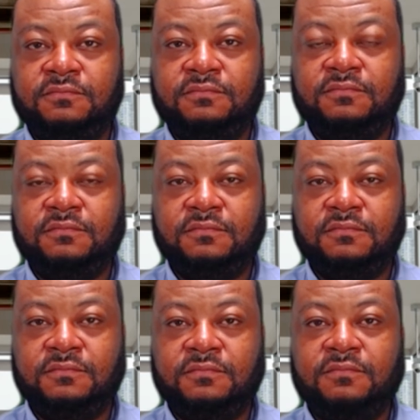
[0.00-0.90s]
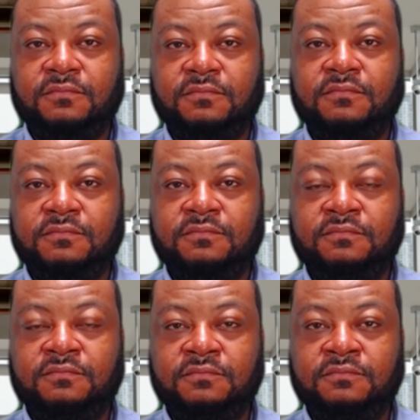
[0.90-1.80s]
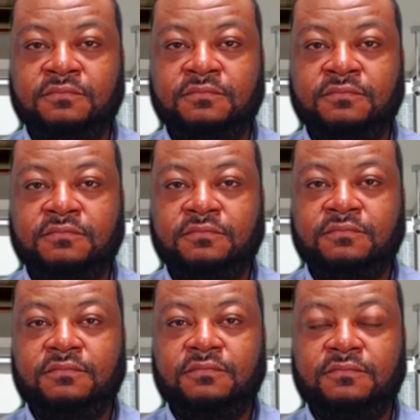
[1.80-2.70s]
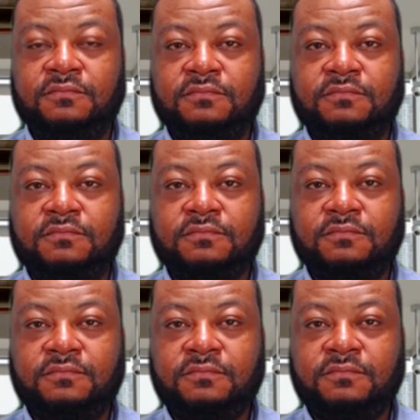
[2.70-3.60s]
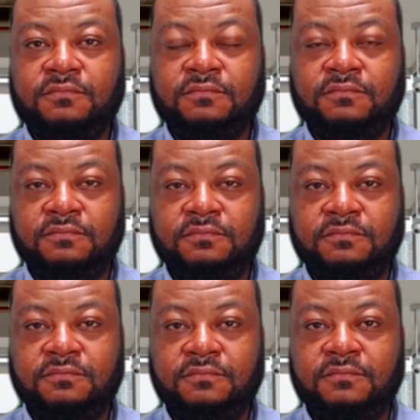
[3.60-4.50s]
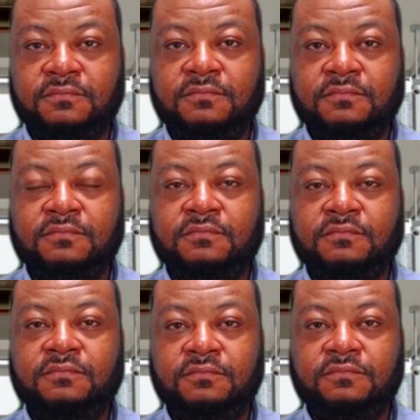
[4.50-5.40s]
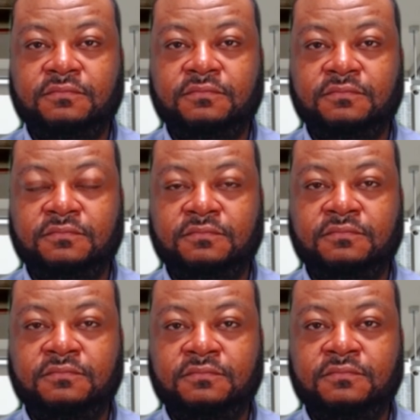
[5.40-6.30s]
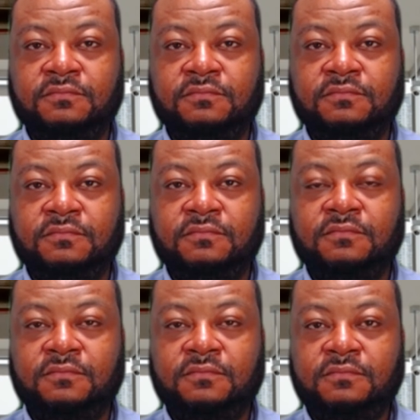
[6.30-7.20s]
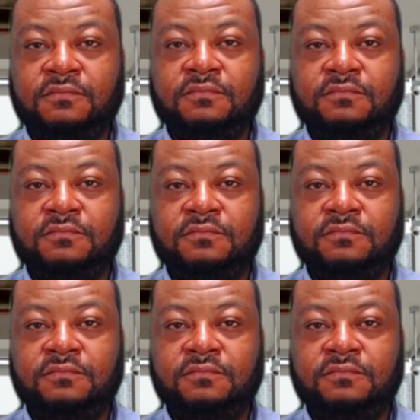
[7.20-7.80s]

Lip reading: This person isn't speaking.